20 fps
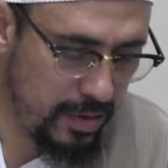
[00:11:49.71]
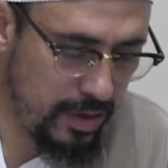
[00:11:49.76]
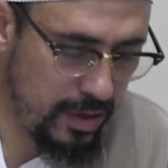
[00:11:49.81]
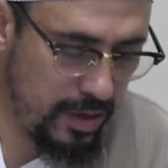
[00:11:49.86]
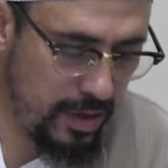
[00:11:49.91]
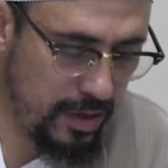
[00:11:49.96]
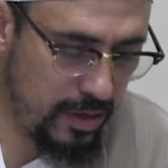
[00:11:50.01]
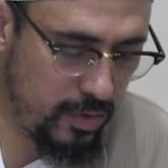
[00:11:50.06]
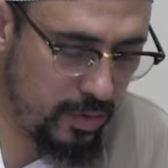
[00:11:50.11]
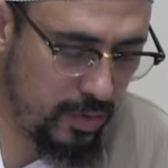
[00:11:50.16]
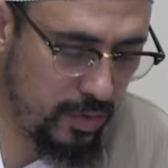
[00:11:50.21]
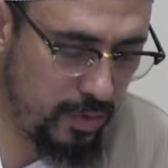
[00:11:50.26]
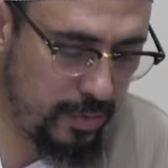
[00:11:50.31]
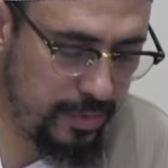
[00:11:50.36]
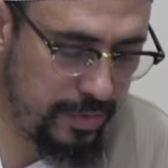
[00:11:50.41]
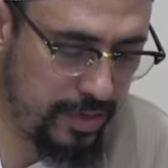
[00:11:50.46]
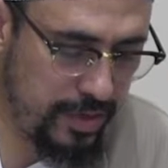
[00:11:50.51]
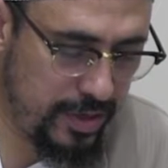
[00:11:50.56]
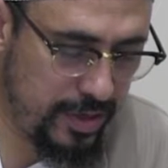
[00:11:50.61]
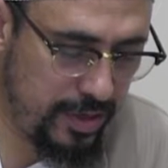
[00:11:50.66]
A
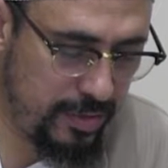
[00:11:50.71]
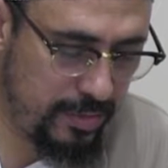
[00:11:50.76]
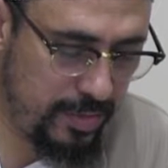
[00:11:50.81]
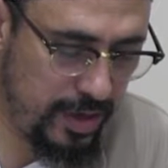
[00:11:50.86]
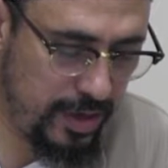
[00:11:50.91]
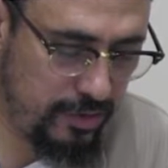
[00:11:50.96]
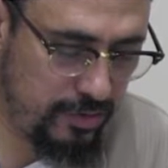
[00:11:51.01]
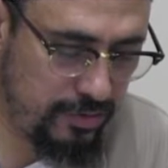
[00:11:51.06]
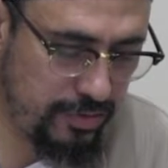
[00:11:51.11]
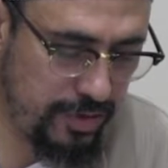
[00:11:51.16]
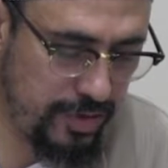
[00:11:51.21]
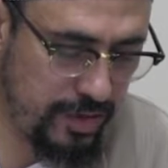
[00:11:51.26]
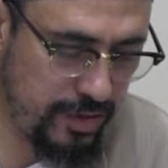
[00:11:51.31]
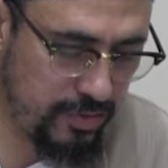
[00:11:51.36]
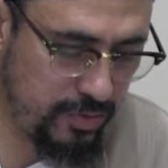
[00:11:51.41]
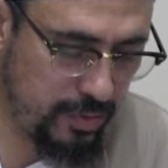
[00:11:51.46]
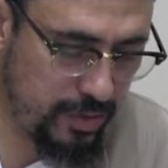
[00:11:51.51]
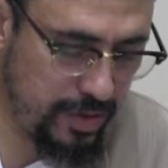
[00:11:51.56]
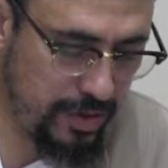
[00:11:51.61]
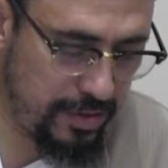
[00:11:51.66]
group that he made
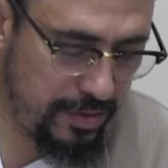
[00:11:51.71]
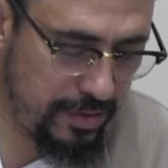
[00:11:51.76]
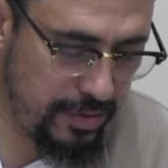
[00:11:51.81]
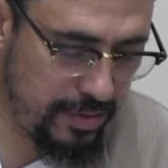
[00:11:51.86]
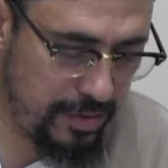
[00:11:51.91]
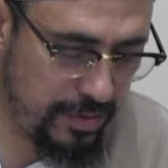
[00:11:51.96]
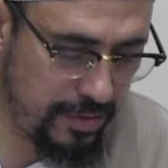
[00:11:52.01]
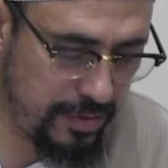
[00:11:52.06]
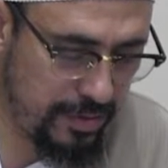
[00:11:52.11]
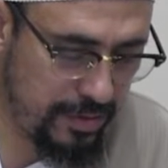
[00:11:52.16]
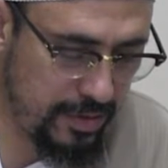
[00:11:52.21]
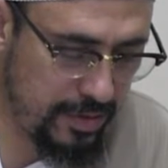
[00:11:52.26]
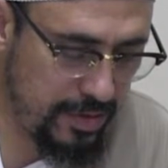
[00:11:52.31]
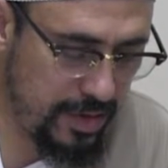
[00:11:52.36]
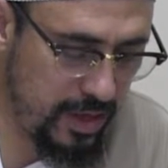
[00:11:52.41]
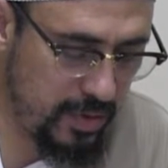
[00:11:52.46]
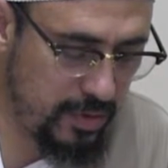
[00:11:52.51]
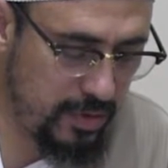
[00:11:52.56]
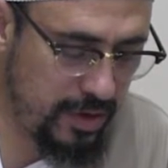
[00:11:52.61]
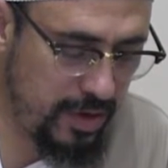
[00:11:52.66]
treaties with, that
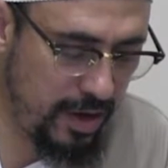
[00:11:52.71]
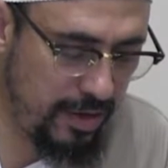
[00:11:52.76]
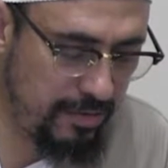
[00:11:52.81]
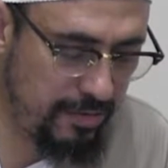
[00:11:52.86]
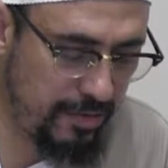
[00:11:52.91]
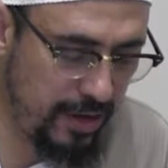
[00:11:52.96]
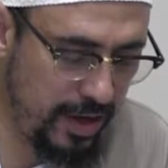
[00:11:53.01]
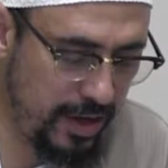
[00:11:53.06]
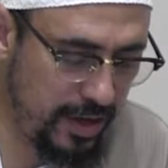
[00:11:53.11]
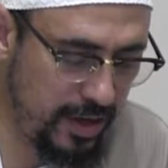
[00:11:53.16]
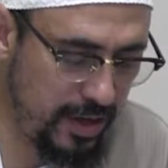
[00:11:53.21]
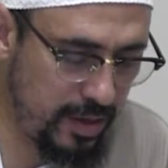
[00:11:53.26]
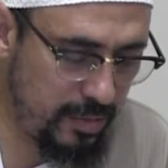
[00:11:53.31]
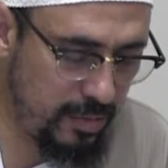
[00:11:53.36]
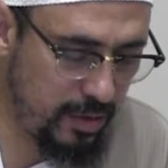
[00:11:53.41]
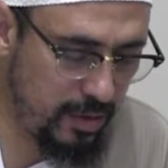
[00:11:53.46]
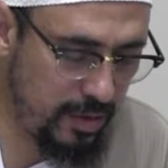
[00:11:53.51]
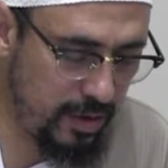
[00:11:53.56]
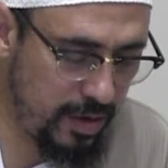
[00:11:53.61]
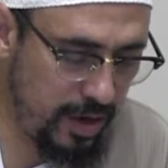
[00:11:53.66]
they would not fight him
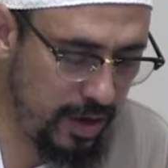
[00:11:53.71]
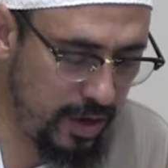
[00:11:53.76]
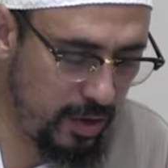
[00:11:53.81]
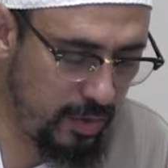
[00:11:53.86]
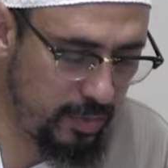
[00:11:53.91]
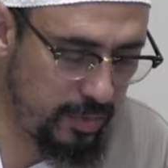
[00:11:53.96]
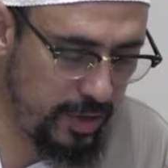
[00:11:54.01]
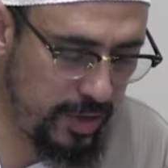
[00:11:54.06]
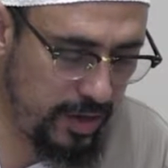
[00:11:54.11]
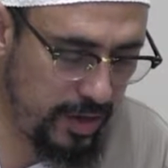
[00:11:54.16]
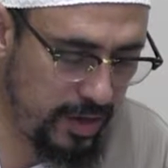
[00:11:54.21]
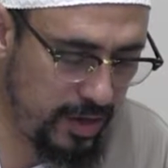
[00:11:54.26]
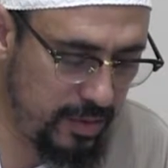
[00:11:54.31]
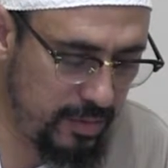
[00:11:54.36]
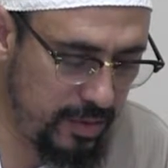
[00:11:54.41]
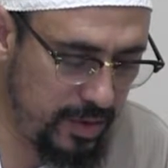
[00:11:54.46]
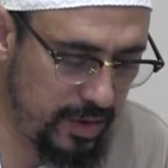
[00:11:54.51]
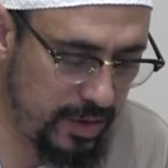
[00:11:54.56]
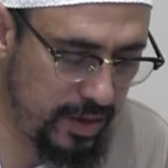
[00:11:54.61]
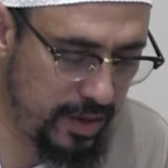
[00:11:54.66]
or help an
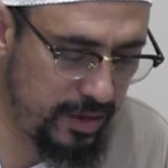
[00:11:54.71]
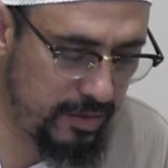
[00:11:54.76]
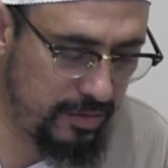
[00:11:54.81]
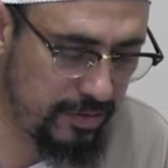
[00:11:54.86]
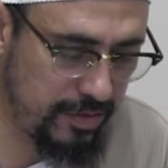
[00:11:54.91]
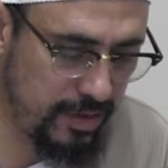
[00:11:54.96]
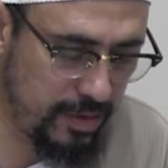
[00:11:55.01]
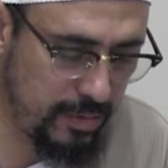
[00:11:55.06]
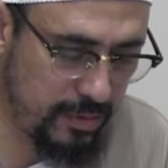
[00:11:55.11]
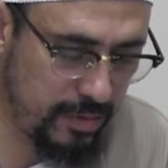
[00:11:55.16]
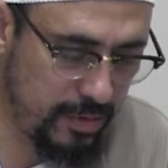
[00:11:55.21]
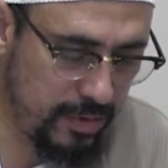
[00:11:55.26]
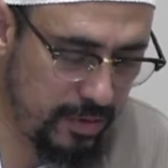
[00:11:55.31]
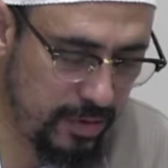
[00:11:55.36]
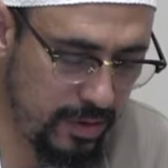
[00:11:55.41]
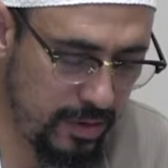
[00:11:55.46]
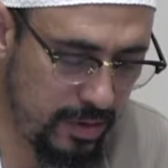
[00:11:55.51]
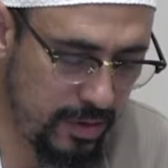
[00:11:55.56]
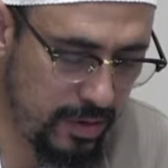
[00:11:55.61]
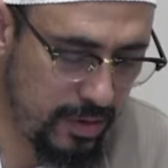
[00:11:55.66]
enemy against him,
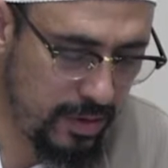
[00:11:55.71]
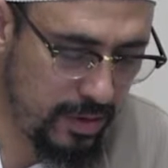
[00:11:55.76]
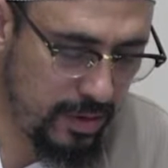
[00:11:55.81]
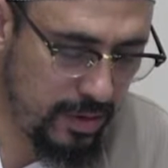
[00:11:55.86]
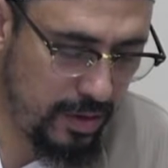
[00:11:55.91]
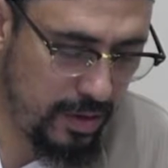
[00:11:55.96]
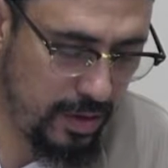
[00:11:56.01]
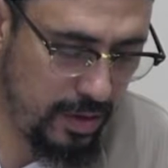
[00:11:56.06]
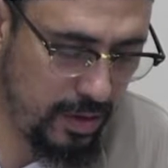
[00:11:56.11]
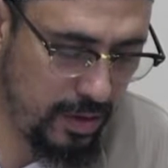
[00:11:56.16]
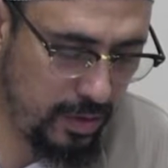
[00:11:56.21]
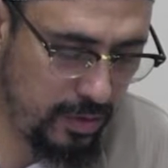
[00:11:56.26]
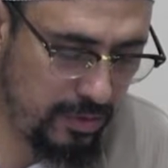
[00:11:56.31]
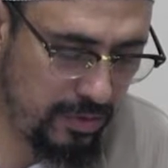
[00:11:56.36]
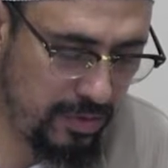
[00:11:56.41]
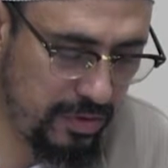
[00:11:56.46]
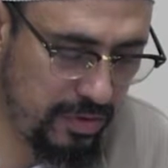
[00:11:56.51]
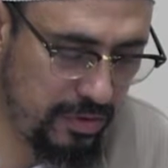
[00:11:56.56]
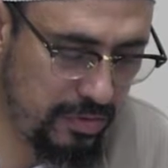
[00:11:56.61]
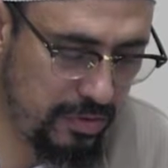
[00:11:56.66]
and those
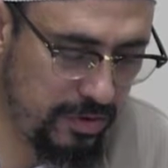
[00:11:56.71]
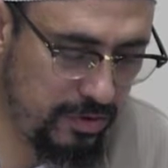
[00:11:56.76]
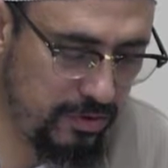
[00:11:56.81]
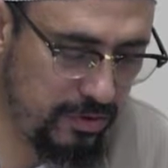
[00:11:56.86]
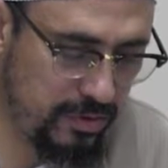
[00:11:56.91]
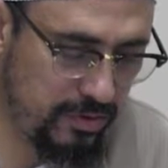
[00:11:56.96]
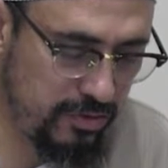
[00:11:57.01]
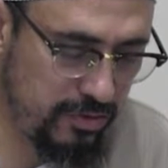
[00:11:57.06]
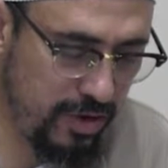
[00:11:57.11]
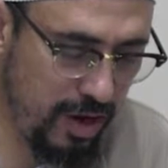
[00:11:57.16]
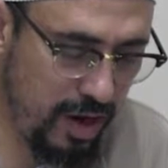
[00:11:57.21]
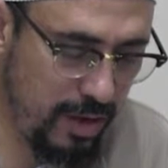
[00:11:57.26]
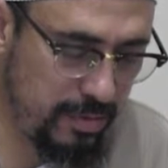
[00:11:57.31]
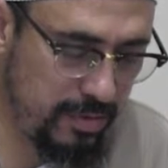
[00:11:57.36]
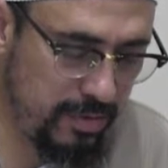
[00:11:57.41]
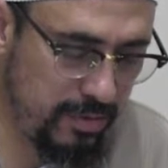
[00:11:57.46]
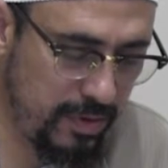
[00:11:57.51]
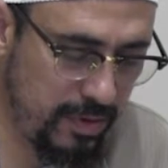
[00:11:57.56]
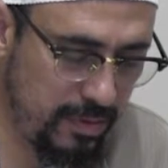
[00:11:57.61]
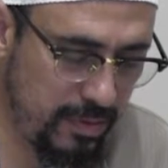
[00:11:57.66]
were the three Jewish tribes
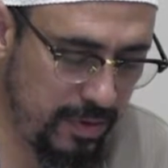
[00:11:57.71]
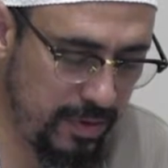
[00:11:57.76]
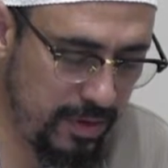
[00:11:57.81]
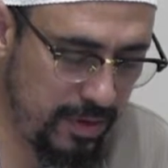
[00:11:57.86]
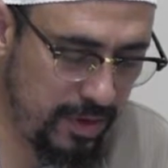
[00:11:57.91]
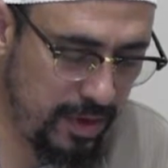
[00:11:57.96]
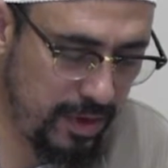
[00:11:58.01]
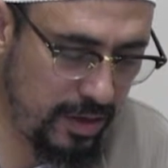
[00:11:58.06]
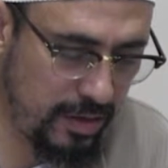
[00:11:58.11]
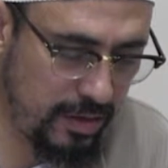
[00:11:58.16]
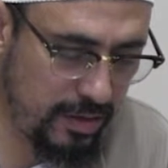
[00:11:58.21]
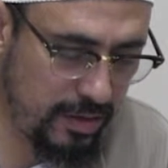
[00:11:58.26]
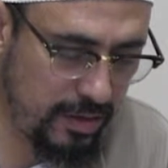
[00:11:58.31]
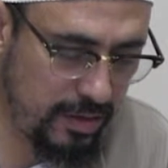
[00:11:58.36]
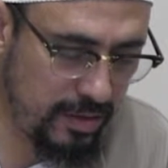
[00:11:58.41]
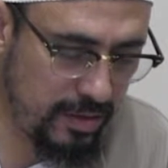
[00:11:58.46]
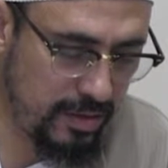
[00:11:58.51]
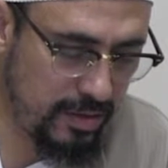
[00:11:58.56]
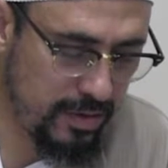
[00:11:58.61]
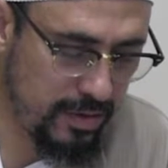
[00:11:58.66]
of Madina,
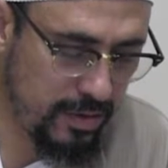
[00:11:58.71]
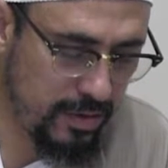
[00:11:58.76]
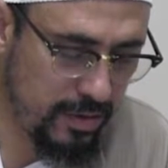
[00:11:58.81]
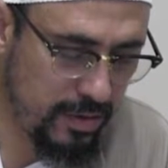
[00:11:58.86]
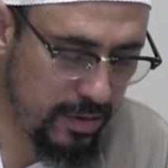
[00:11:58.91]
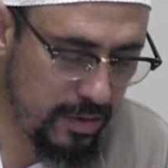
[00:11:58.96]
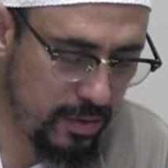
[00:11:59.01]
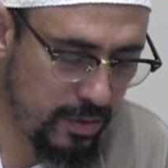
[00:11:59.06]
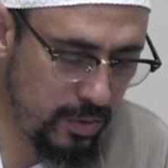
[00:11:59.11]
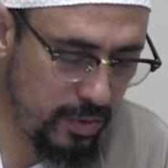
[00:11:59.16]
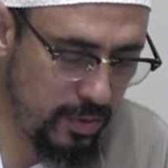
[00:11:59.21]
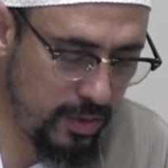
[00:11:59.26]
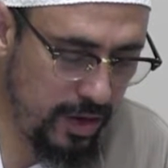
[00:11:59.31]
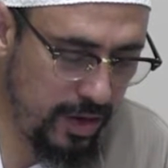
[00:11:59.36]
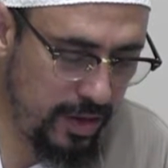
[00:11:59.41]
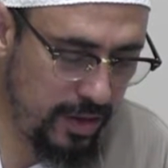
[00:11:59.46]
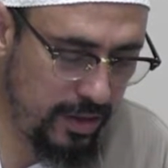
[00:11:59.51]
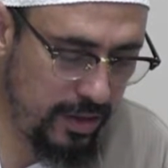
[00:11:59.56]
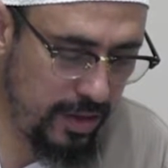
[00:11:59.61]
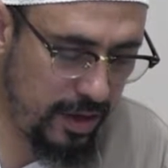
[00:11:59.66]

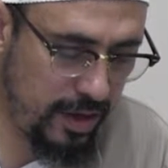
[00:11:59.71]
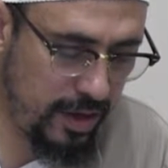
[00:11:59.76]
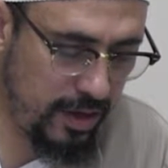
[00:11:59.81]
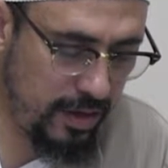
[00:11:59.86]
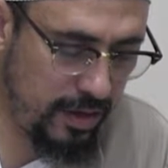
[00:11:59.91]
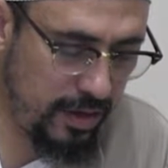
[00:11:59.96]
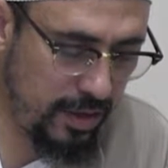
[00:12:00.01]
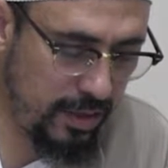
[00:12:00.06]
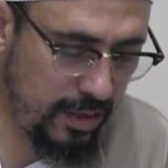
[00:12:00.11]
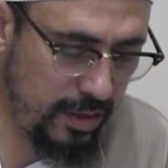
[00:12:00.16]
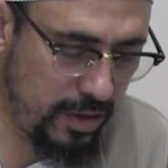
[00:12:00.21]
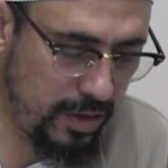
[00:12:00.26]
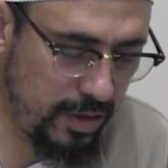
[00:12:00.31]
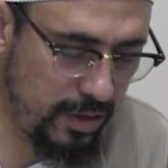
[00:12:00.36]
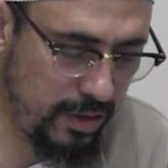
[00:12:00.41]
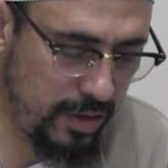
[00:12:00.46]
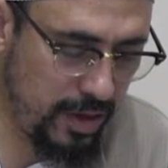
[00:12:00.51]
Qurayza and Nadir